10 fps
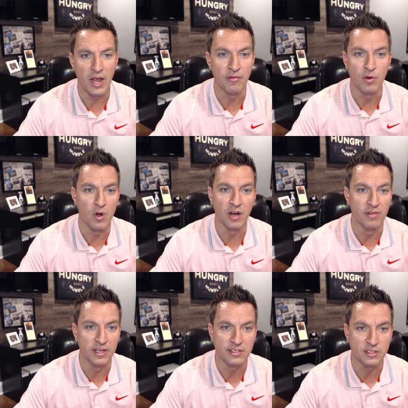every one
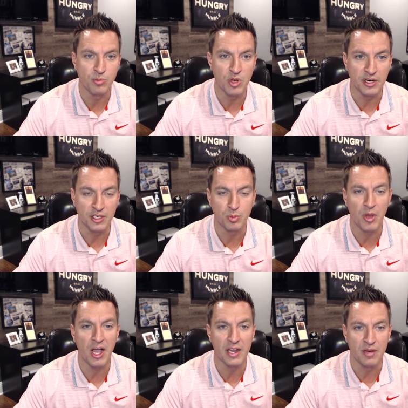of us has been in a
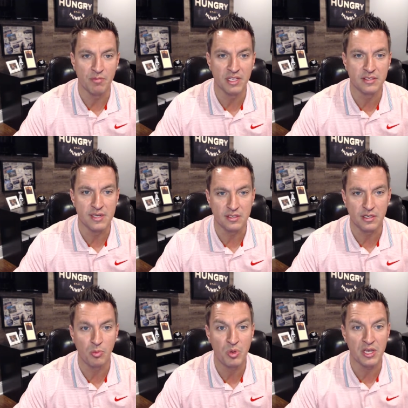spot in business
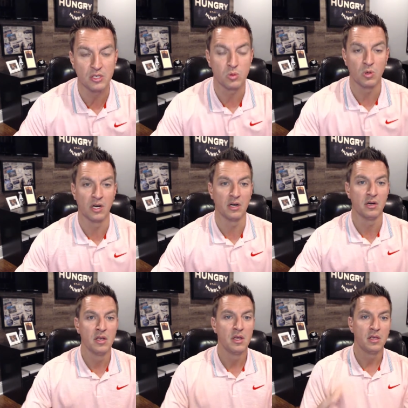in a pinch where